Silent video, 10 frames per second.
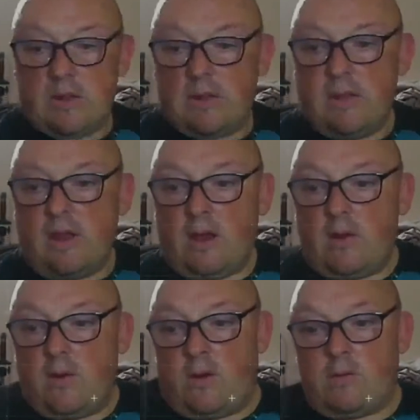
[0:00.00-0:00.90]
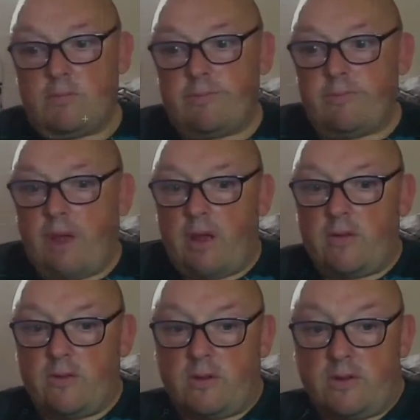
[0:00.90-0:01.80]
now
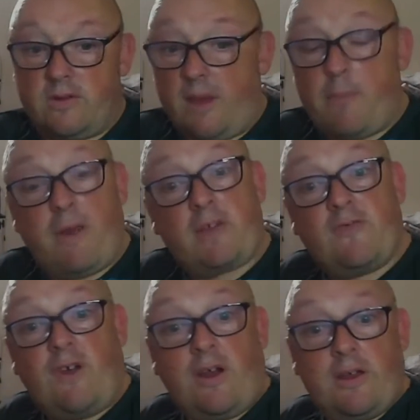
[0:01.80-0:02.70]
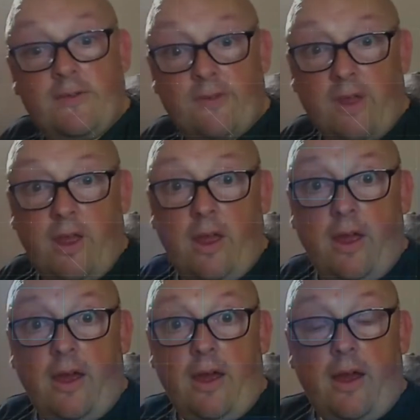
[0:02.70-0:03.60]
just gone 5:10
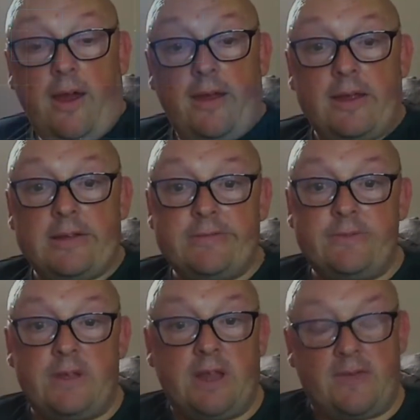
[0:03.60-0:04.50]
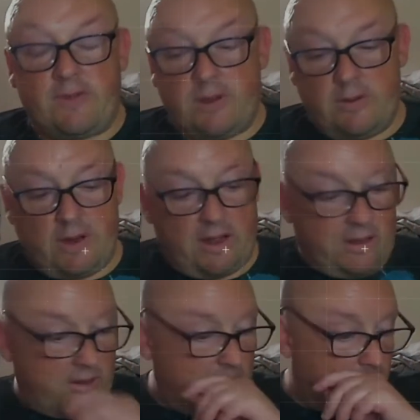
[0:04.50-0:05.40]
in the afternoon, and